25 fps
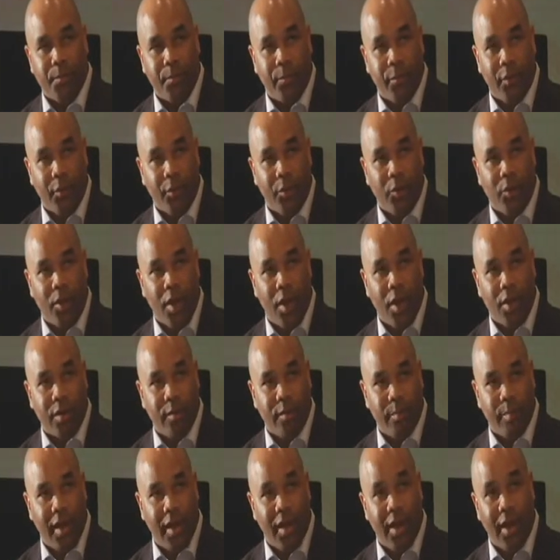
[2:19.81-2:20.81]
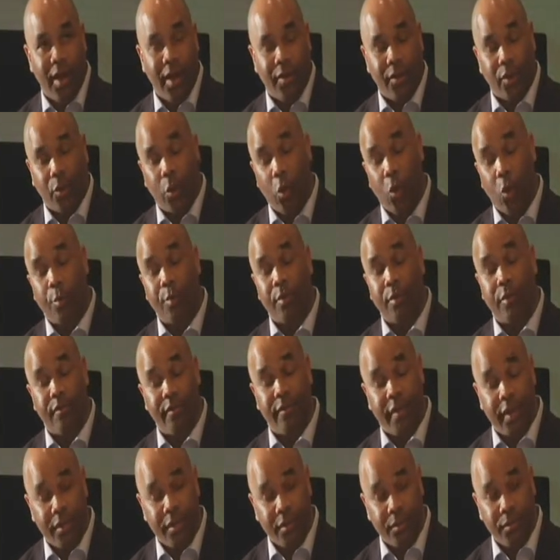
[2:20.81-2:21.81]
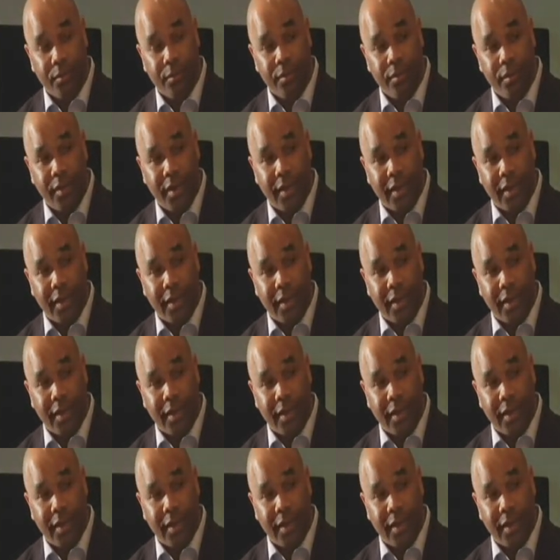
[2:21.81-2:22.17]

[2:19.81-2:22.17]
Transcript: they're no longer behind the corporate veil,